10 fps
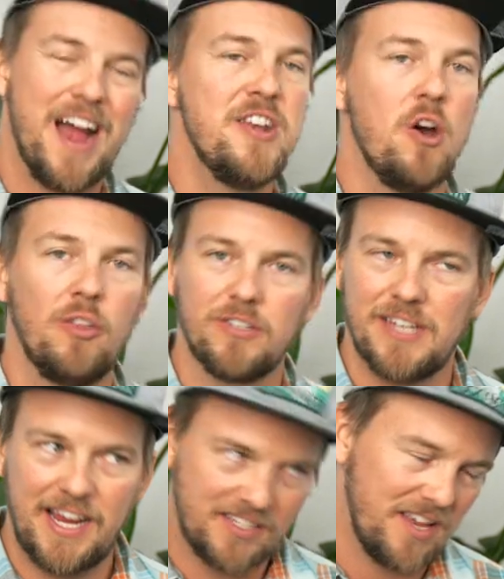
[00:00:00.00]
I know there's
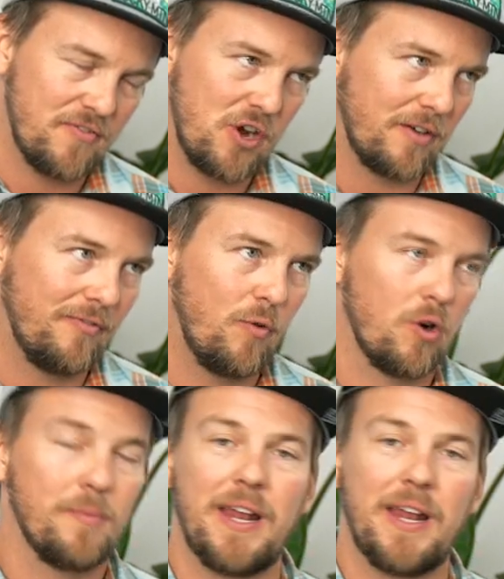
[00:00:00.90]
an A7 R4,